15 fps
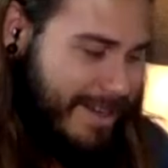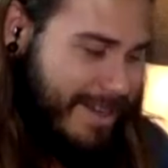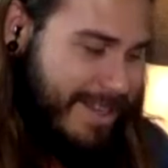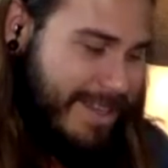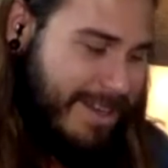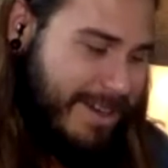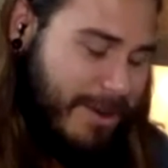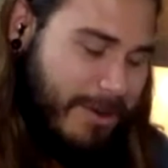
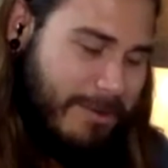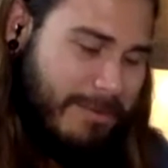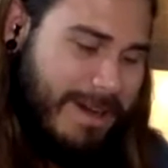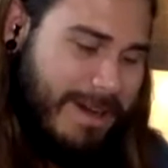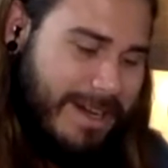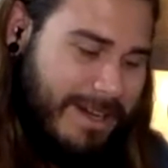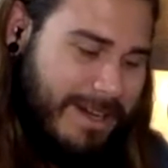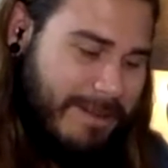you know,
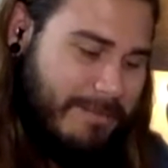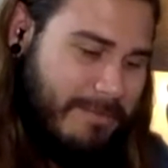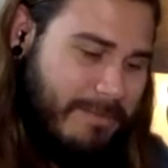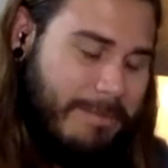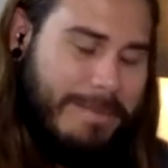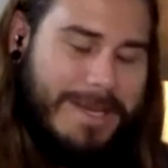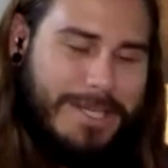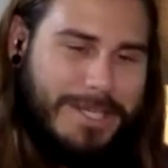uh,
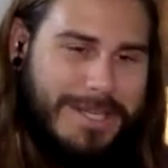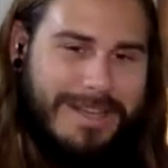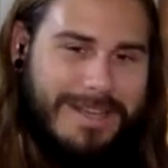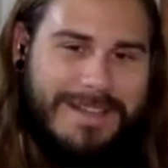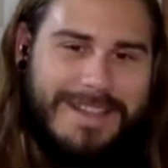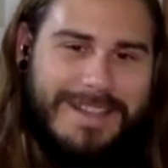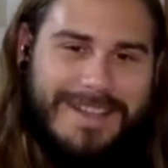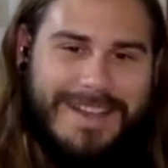
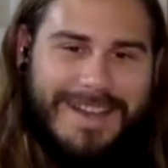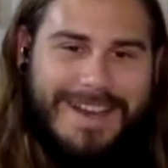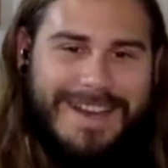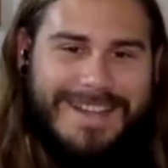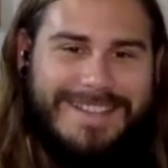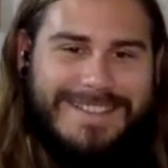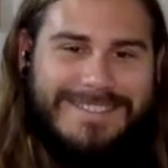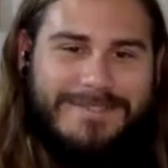mission
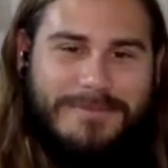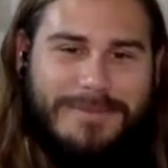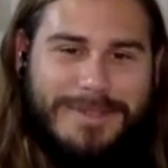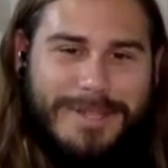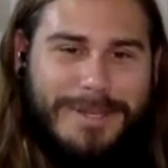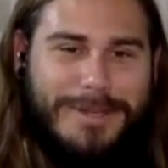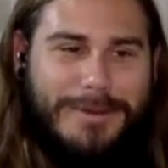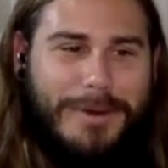uh,
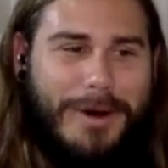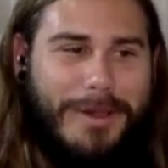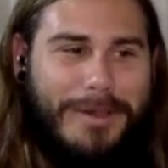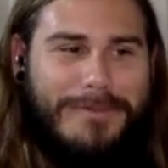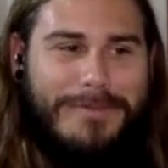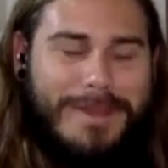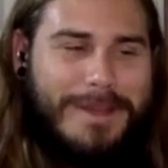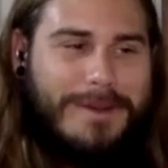to do all
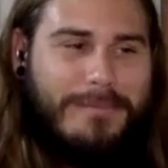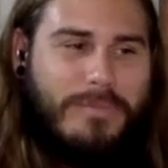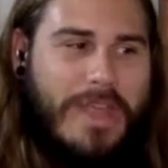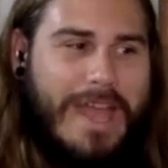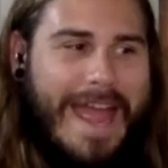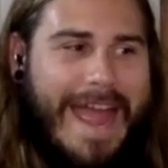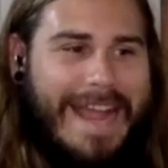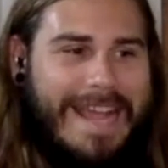of the
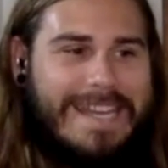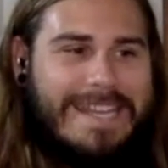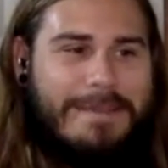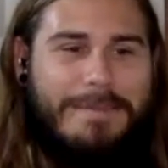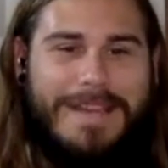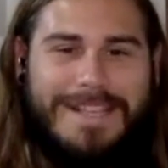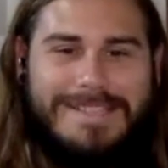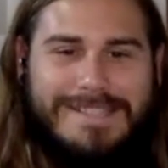
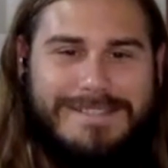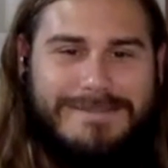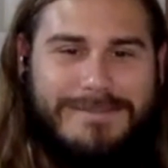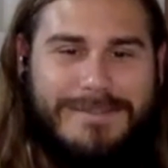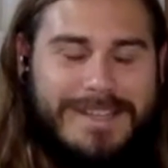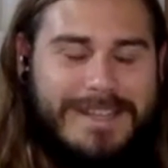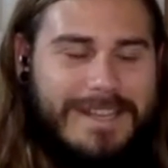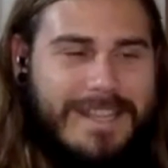academics
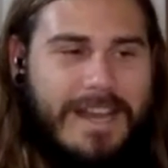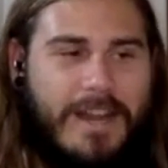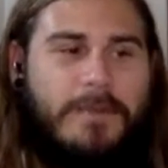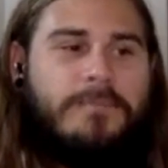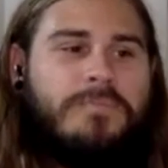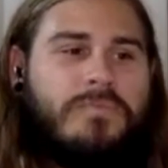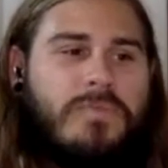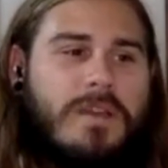of it, you
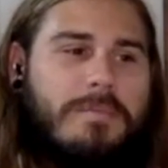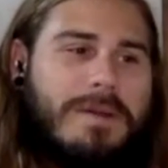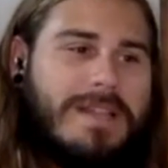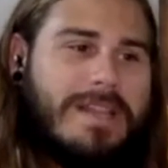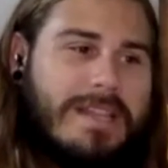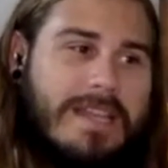know, but